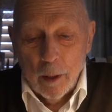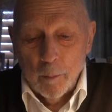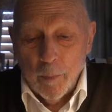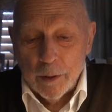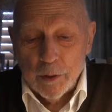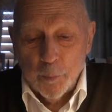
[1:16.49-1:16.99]

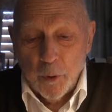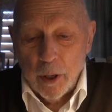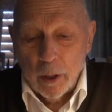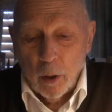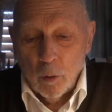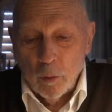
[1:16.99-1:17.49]
Must
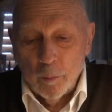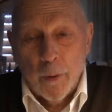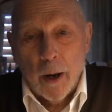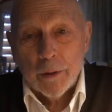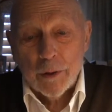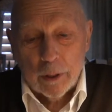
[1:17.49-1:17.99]
bring own
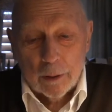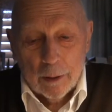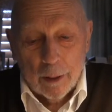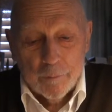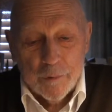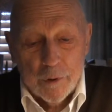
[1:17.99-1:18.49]
boxing
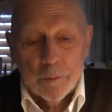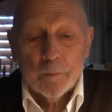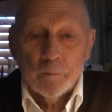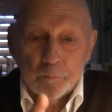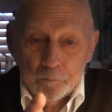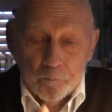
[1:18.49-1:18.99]
gloves.
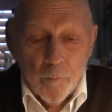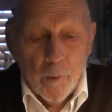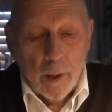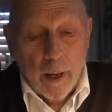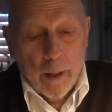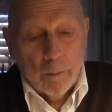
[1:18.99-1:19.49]

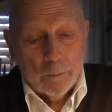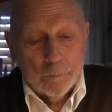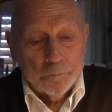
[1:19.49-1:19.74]
Okay.